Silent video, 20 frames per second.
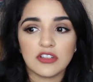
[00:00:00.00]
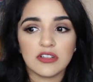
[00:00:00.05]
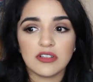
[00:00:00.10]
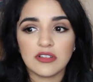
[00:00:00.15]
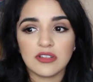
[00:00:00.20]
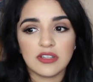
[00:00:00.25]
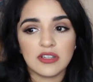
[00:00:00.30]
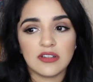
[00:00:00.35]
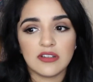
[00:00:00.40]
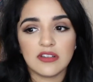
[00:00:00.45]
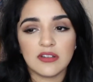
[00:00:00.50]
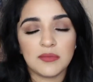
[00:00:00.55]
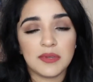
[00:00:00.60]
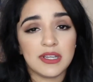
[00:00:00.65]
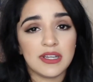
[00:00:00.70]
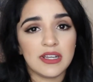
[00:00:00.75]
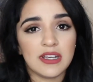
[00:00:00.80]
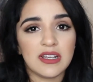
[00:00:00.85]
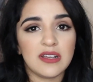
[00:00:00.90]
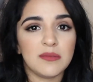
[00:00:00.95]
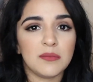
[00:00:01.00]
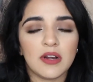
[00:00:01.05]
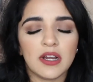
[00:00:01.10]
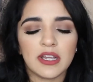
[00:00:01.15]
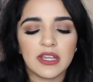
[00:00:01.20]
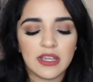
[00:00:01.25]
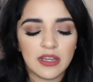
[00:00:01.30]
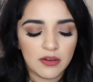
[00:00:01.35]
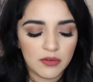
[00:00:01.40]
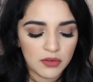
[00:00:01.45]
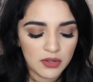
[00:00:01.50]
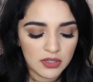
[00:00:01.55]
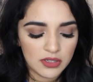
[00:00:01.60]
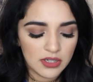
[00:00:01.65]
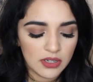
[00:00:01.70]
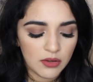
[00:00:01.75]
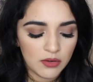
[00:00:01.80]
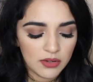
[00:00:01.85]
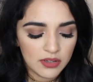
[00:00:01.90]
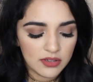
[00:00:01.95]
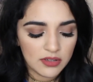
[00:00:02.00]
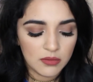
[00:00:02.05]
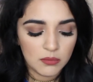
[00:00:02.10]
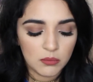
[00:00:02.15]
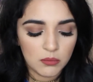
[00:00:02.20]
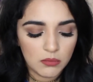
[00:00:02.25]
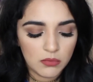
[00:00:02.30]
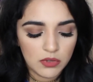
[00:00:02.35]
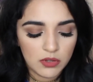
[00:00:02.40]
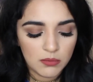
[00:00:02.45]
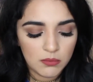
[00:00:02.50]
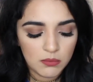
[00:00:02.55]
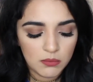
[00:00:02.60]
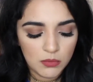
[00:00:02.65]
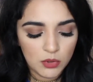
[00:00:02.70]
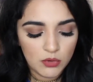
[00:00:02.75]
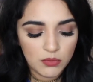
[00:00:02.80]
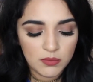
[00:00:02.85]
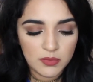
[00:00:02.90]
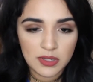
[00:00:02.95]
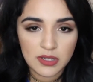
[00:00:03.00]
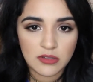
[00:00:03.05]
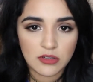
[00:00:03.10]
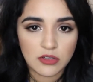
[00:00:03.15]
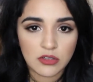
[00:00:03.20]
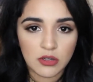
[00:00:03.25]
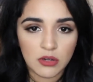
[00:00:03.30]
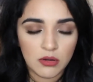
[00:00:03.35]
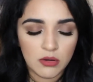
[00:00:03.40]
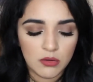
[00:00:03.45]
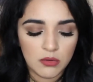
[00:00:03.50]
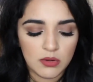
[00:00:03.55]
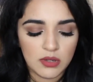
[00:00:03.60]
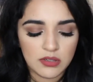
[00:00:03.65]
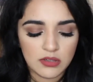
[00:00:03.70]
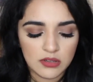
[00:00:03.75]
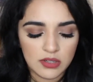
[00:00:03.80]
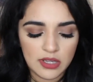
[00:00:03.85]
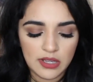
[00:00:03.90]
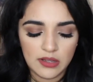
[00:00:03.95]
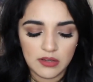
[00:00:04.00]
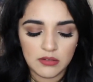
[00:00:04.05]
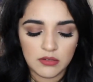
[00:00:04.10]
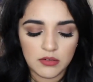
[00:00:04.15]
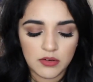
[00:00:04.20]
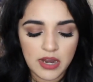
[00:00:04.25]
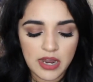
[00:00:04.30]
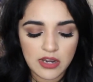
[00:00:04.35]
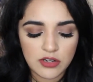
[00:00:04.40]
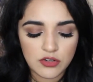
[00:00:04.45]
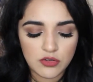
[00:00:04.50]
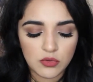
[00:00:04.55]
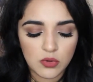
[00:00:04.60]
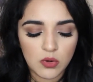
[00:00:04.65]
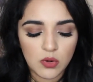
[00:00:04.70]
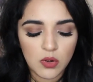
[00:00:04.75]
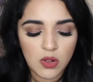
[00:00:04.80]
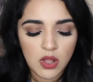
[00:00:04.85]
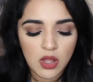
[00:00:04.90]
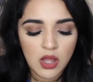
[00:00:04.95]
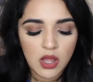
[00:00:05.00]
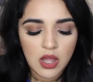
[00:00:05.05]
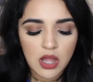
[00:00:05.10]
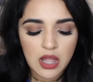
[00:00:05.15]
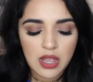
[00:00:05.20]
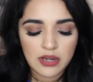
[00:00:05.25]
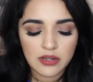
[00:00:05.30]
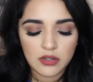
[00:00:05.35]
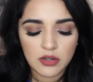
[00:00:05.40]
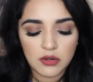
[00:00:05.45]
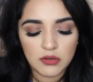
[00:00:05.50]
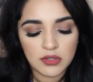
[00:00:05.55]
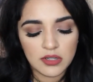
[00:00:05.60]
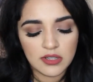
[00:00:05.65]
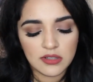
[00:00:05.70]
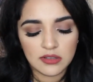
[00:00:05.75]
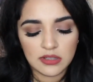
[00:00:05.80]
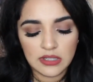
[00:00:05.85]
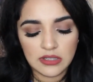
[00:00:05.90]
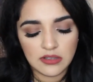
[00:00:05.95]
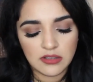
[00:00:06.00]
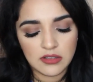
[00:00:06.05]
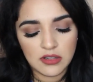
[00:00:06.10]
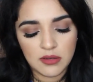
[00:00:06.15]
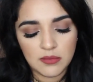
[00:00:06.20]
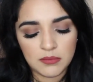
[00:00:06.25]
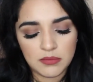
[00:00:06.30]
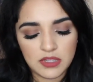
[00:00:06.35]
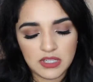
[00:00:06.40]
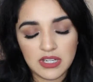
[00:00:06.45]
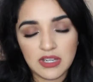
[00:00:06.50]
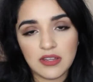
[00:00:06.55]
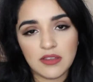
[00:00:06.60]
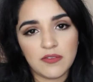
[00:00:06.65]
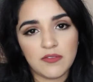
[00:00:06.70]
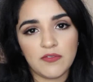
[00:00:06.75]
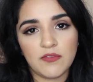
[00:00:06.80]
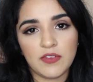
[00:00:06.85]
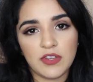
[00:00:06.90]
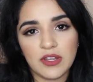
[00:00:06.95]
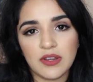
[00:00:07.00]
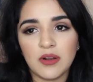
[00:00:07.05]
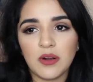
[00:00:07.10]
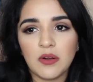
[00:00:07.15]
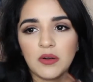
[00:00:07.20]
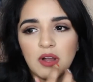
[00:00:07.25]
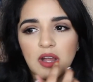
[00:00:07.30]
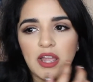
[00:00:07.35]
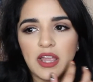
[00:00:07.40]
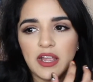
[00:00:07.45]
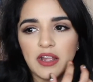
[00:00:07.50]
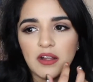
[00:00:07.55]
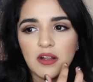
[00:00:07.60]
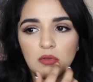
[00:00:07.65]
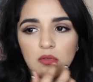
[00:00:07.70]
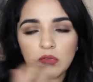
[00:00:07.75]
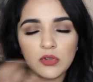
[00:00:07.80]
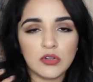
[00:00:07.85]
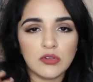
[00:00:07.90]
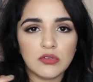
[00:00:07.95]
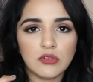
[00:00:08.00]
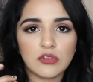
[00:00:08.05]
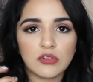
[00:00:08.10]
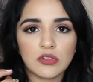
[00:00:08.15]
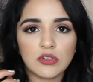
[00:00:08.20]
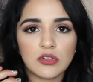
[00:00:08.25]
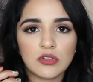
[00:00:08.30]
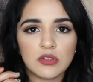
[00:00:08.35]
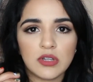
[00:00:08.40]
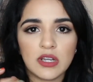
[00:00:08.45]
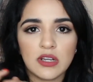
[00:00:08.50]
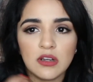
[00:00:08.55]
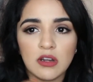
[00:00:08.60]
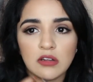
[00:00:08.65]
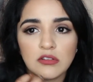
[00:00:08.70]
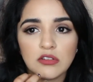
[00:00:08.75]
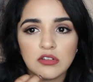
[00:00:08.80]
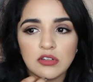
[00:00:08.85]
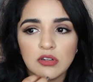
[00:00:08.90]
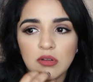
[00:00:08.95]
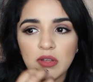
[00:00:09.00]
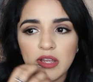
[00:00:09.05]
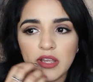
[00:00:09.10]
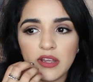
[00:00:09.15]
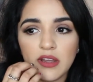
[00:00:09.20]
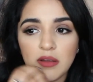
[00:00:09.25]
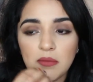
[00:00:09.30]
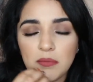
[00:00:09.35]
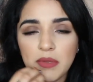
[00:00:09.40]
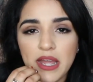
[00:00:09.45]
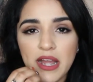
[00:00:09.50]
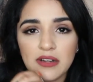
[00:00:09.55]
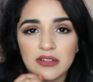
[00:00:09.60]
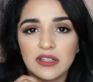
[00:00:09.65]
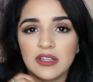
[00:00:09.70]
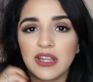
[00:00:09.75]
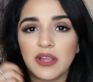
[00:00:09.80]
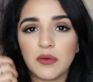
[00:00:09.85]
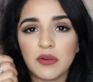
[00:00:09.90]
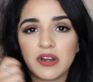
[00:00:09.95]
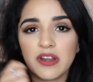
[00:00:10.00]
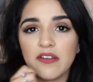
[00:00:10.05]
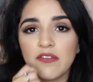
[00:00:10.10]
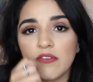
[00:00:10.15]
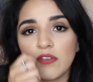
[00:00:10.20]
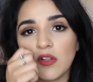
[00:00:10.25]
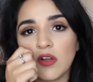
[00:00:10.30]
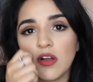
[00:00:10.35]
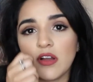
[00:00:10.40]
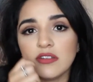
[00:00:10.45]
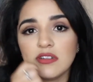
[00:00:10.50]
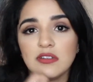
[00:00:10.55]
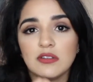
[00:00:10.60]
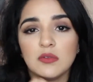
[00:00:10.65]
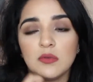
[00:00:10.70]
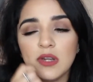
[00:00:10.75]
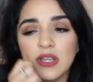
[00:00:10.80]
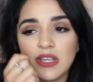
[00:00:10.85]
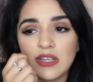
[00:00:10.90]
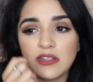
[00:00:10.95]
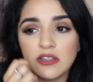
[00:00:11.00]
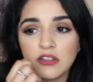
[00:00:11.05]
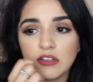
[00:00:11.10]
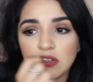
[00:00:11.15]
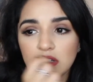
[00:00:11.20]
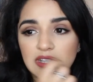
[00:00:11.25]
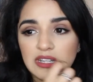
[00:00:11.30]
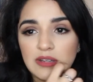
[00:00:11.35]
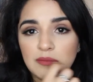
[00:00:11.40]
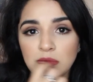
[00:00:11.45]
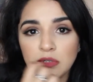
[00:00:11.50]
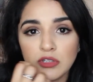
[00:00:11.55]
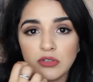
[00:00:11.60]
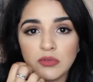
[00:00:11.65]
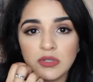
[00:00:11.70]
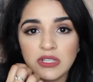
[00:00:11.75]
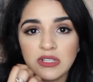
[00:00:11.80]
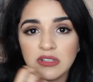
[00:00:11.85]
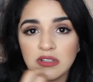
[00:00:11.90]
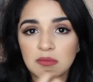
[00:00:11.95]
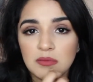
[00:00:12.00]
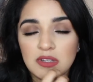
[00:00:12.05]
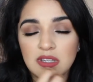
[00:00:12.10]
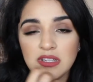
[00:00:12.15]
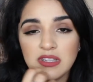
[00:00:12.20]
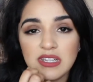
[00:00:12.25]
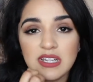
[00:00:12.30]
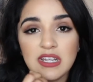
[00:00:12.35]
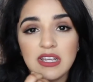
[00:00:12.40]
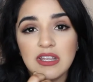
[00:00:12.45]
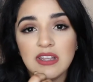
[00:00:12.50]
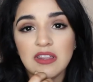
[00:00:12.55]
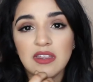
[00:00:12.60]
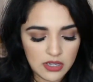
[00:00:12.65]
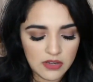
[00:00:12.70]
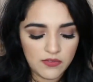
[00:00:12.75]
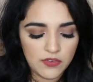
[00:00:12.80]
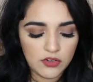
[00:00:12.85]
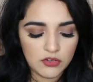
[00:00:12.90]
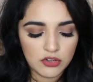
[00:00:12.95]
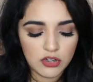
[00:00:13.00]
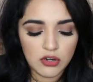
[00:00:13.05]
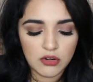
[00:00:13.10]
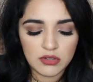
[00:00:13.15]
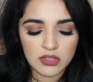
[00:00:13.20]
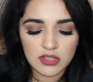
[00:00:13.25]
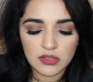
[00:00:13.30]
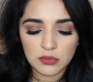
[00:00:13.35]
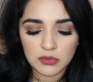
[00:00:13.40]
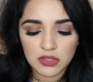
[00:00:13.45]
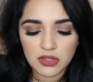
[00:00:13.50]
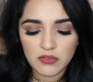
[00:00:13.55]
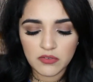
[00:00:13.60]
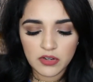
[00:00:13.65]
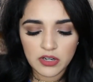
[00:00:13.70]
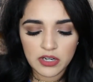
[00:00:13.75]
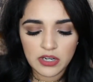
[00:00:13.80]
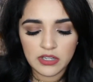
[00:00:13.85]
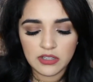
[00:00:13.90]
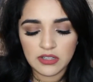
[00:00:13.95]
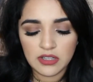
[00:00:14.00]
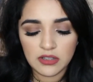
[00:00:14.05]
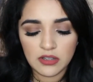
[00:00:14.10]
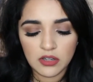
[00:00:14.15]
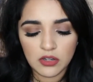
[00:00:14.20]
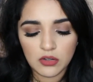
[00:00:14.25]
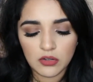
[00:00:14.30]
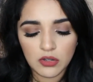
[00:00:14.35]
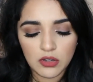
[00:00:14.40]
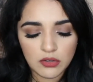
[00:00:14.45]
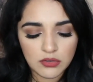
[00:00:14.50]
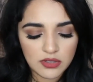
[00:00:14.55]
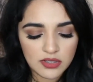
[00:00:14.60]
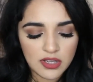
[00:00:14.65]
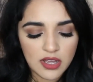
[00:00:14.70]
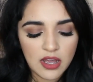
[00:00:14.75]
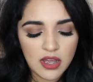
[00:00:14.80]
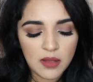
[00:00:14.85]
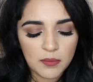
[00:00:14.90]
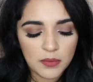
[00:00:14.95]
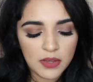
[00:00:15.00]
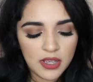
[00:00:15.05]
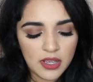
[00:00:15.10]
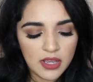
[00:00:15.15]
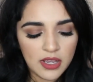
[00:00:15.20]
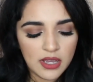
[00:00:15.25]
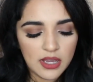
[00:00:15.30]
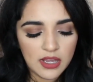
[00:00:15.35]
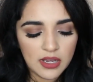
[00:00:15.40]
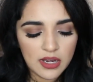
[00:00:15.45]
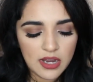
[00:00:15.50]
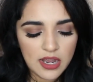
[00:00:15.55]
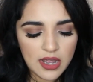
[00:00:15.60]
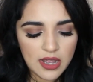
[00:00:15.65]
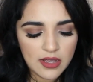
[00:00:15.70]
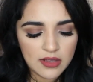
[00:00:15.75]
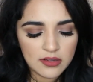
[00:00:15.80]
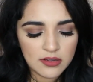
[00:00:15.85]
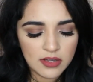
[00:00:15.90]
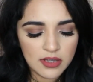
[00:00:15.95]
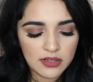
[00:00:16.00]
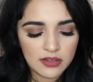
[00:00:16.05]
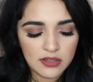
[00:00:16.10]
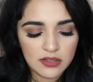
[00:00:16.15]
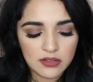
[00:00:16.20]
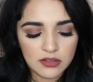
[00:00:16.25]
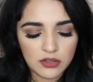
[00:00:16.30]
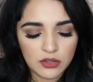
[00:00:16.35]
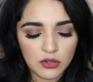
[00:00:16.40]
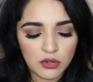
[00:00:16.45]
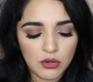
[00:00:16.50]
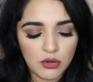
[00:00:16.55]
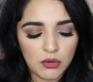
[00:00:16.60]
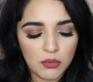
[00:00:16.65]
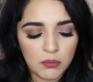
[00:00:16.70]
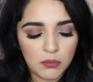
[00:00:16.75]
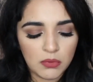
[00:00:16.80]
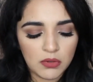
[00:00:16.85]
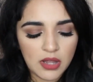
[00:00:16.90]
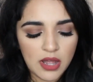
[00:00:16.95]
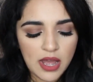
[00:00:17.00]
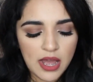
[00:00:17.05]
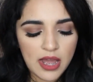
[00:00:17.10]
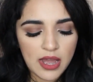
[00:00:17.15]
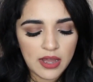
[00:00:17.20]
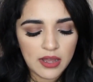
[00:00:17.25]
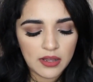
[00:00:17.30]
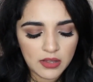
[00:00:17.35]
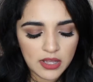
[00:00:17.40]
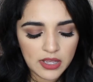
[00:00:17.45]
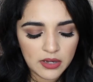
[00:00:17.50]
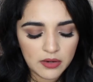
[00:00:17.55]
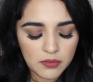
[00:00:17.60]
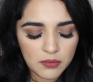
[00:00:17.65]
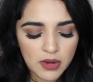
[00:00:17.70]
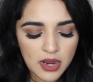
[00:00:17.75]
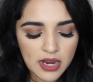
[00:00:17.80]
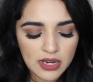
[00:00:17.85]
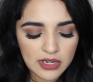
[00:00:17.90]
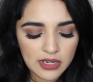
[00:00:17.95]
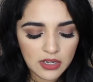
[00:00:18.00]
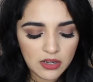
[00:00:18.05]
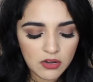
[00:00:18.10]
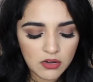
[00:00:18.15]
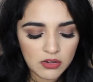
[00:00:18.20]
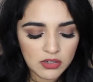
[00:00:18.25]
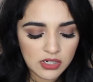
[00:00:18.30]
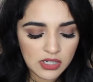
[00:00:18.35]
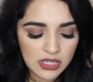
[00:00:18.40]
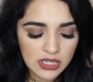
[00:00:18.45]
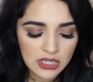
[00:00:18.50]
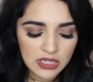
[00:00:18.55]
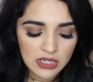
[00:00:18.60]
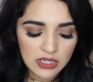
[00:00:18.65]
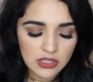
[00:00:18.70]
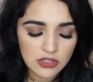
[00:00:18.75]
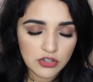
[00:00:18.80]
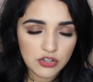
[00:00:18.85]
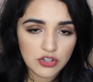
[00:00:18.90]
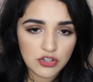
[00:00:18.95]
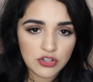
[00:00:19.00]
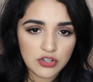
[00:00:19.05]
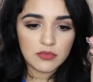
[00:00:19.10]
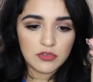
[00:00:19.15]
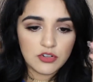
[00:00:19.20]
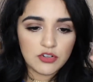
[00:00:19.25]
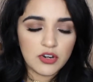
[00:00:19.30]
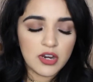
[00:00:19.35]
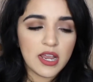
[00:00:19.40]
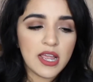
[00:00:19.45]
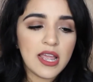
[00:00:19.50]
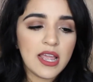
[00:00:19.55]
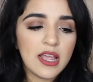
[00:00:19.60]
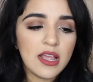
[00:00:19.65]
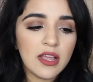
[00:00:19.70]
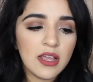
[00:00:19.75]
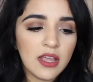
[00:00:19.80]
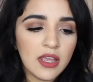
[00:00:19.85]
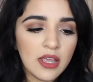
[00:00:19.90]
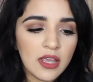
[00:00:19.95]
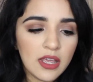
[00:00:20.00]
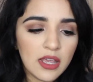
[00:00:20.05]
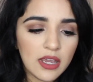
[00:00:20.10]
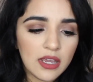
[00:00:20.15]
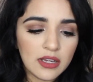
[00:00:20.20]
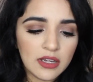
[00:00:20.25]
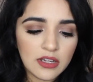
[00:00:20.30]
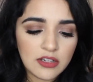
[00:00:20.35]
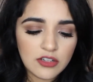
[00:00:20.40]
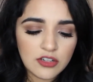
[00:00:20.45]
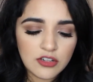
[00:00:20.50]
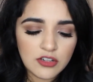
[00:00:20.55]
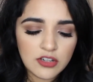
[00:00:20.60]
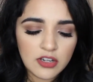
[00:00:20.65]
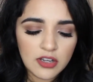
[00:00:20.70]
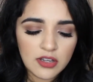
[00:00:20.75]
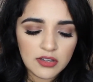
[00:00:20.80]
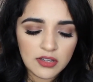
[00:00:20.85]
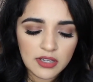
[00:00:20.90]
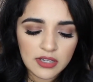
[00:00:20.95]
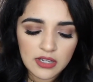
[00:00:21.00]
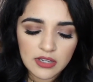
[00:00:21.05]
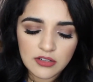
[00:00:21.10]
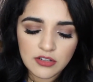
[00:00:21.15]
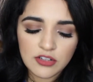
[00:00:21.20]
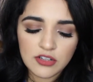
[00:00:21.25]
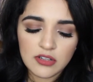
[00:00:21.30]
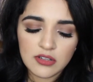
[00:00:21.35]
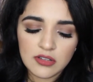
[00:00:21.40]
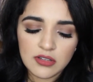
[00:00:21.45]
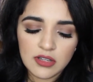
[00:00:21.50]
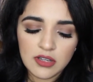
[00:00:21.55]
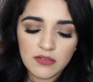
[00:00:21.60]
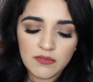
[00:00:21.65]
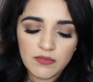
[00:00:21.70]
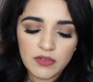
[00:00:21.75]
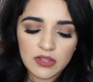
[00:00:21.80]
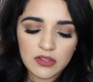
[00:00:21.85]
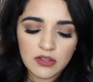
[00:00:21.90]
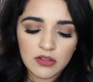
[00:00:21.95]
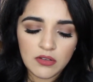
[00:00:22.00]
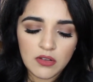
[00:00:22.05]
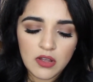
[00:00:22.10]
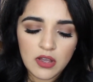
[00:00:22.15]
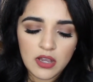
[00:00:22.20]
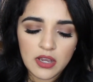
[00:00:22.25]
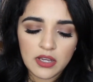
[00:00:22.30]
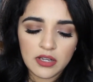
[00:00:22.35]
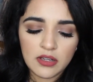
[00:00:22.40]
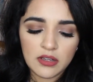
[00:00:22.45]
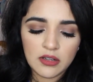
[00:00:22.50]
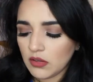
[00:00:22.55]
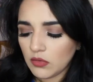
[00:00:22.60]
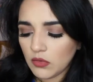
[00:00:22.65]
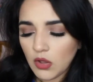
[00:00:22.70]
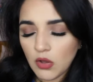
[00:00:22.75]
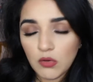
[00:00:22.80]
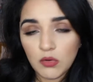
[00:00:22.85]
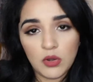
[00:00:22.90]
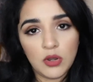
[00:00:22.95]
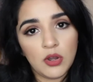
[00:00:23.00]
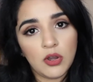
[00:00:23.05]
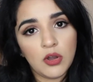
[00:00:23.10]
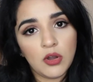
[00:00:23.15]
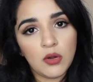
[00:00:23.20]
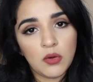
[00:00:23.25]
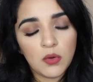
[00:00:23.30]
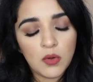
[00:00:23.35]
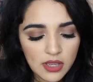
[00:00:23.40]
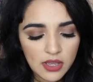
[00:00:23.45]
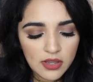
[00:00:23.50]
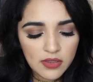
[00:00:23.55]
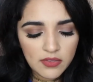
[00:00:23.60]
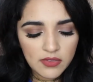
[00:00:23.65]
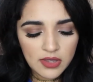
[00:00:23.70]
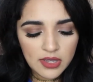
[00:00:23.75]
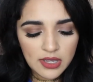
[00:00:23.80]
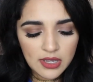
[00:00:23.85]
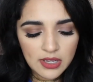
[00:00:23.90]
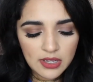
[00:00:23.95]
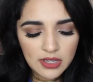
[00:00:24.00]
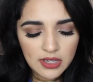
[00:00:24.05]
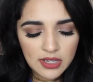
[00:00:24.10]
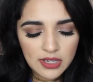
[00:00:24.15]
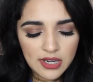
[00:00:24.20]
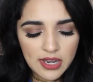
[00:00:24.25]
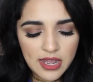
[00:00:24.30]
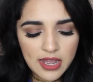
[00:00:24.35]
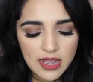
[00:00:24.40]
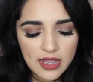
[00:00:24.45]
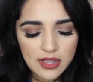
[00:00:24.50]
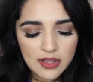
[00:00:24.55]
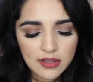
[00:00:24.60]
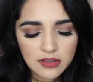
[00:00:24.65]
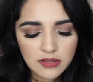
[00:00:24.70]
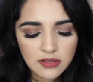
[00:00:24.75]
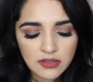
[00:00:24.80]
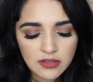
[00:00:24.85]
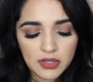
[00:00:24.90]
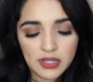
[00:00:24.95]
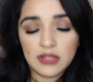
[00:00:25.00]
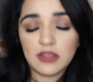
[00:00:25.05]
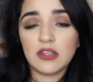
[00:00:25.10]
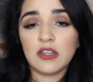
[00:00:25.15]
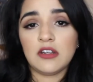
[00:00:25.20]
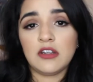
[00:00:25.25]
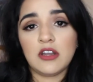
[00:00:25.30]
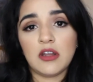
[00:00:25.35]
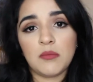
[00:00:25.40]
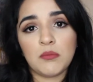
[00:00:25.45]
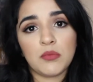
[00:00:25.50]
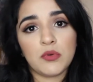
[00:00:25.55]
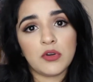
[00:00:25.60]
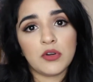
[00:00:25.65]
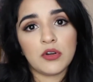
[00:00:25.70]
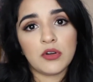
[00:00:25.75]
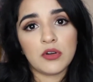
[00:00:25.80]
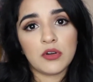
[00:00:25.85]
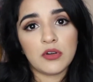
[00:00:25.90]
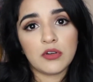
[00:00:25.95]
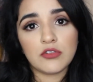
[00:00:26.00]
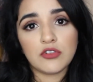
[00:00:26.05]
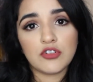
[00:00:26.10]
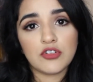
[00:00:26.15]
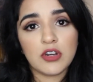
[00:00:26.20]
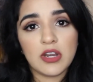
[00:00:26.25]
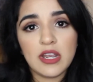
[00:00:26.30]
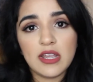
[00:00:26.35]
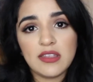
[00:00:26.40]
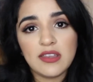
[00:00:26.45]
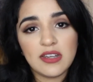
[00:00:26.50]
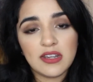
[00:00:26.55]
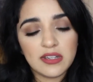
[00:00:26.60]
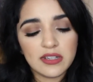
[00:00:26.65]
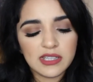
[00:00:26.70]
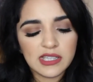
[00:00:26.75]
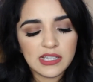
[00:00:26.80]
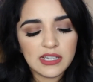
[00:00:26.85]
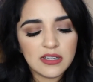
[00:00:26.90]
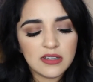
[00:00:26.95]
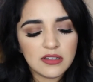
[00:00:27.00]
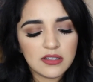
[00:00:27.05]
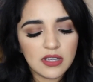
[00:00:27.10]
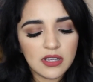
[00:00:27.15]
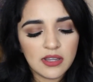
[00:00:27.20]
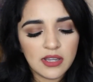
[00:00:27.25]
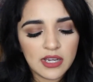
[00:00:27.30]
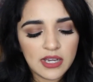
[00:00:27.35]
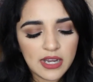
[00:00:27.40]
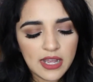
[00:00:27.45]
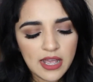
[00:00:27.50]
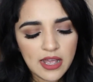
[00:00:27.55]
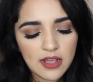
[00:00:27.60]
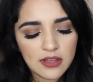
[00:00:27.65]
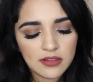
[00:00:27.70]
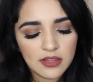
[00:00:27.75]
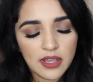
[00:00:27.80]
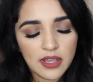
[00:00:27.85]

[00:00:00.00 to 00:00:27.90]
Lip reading: since the beginning. I can't really tell because the movement is so, it's like gradual. I noticed like some teeth feel like looser, like not so like compacted. Like when I floss, it's way easier to get in between some of the teeth. If you notice, whenever I did the close-up, it has like these little black like writing on each tray. And it's just the Invisalign logo, and then it has like the number tray that it is, and then it has